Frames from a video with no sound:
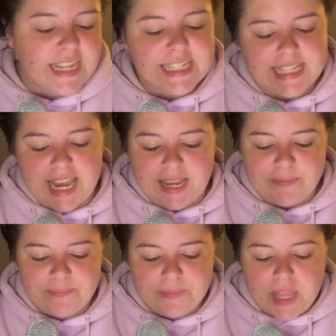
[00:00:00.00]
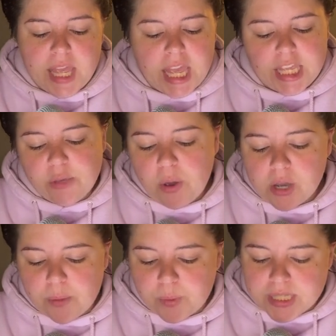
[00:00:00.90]
Next day. You
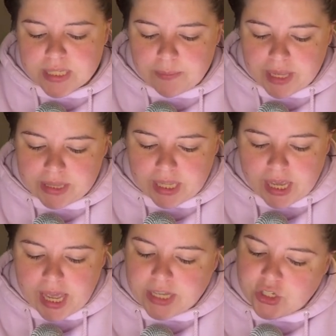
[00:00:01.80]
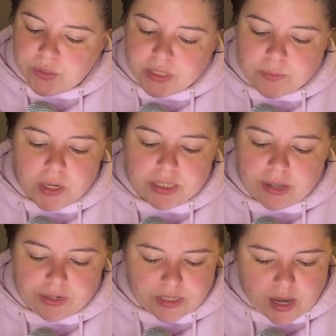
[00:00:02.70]
woke up with Samantha and she was sprawled
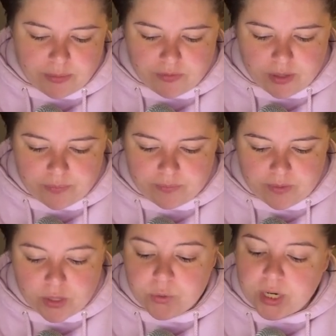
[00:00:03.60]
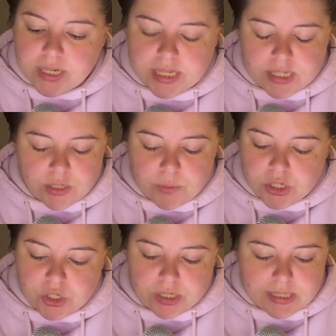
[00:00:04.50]
out on top of you. You grunt as you
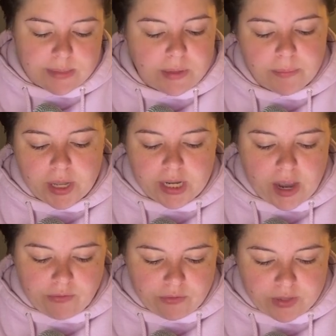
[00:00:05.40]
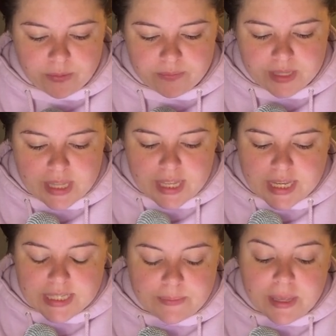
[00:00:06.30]
pushed her sleeping body off of you.
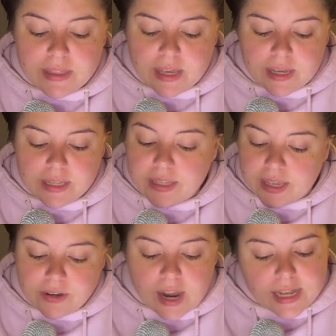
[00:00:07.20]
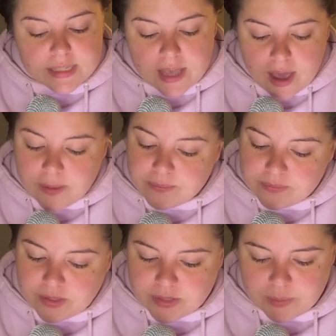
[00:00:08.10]
Samantha, get your ass up,
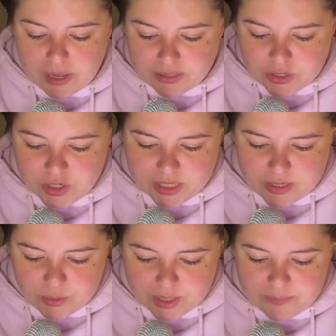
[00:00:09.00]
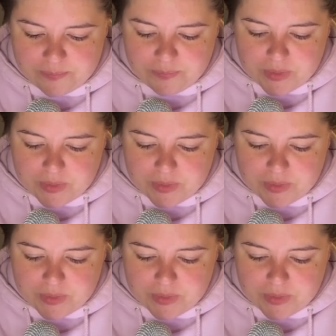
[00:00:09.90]
you smiled as she snored.